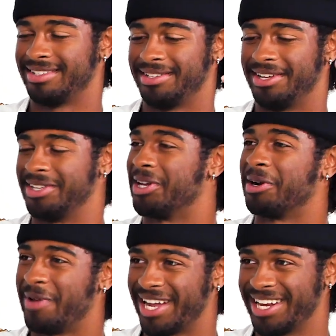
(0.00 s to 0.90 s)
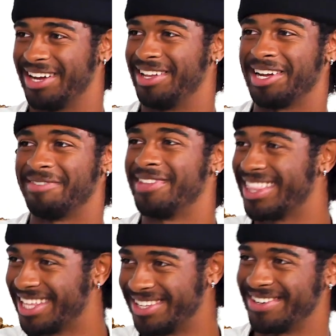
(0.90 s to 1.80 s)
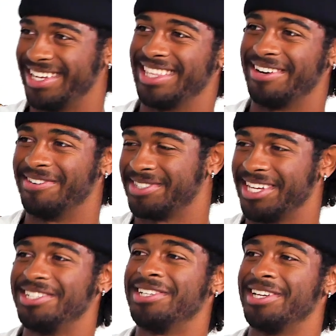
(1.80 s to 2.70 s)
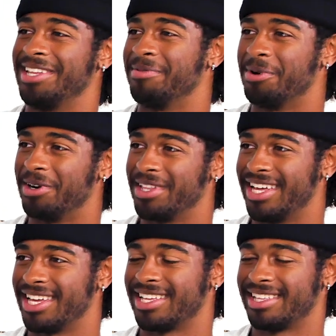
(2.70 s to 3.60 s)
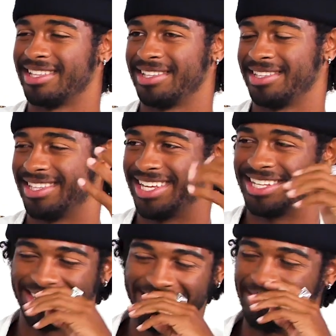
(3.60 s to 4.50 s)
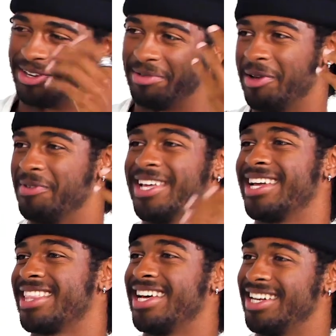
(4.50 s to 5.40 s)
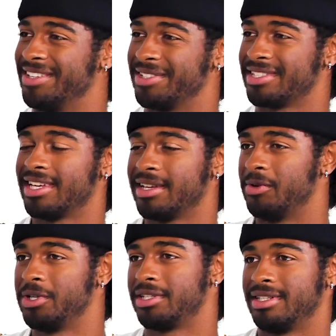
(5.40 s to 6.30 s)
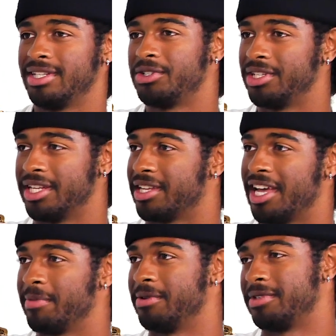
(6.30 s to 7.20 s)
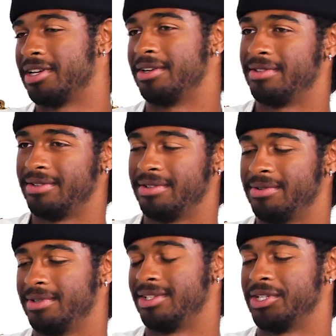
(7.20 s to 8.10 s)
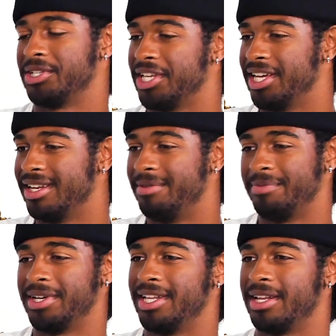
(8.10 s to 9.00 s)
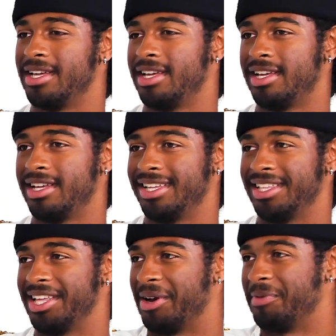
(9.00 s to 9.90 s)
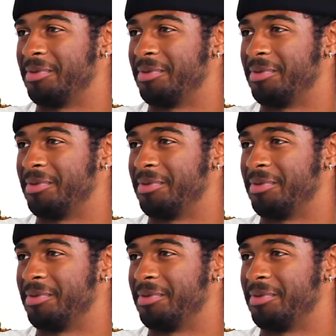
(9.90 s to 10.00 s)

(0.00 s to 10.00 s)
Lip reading: I'll talk back now. Like I'm not that little kid that won't say shit anymore. Like just don't come at me like that. And it's just like, which usually doesn't happen, so which is good. But I